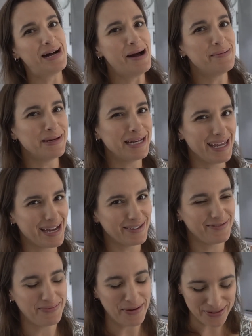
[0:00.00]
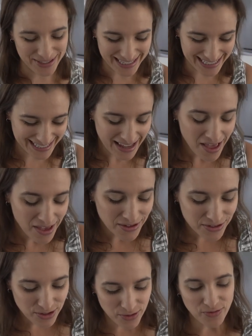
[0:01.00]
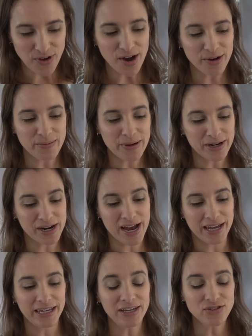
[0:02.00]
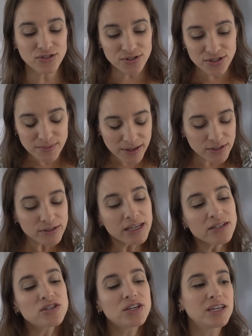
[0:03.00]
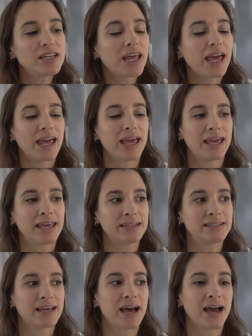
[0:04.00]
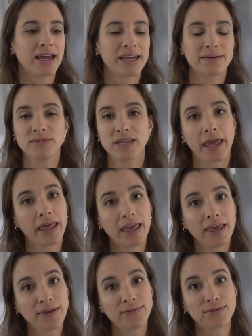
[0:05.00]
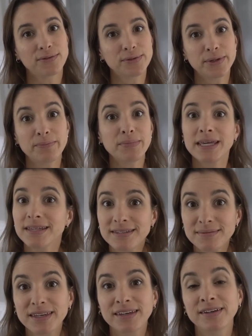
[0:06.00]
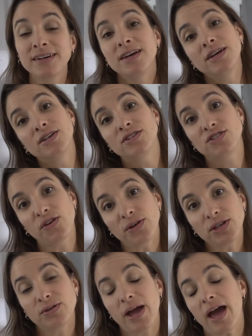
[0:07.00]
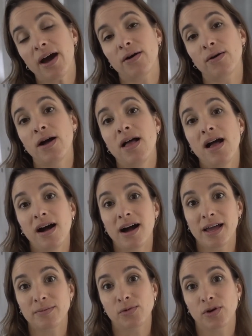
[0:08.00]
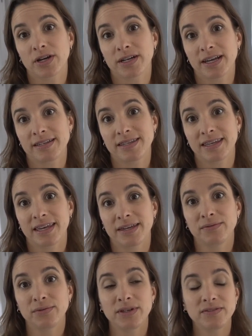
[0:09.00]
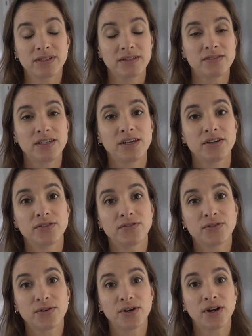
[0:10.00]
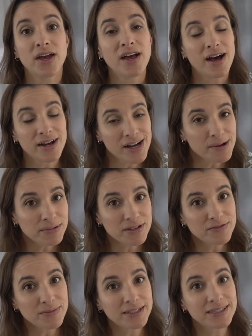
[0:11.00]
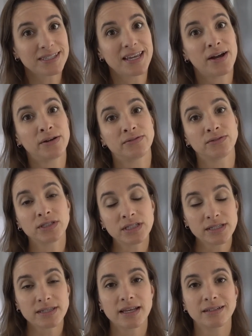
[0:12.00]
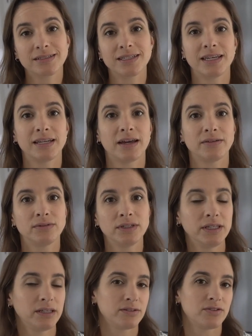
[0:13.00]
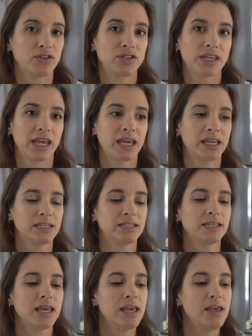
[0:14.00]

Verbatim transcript: how many I've posted so far, but I have introduced my new kitchen and I am taking you through it piecemeal, showing you how I'm organizing it. We've lived here for a couple of months now. I've really settled in. I really understand